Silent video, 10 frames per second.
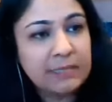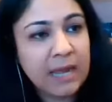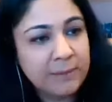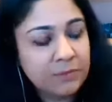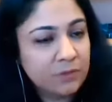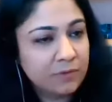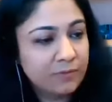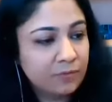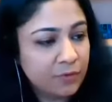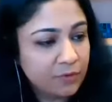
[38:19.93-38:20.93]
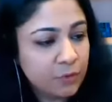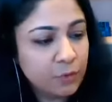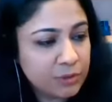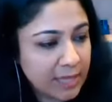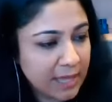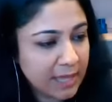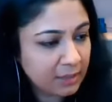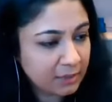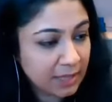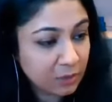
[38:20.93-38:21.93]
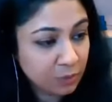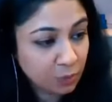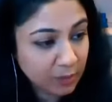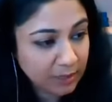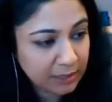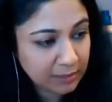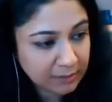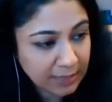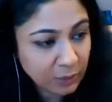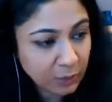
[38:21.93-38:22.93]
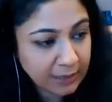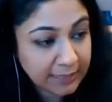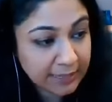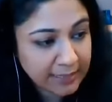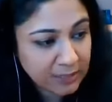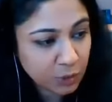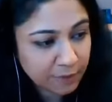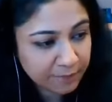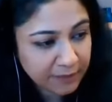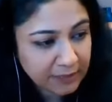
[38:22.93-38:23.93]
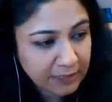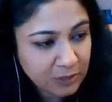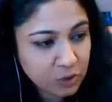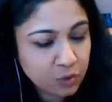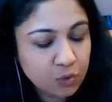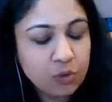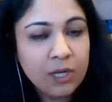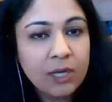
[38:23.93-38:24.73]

types of reviews that you can get that sort of fit into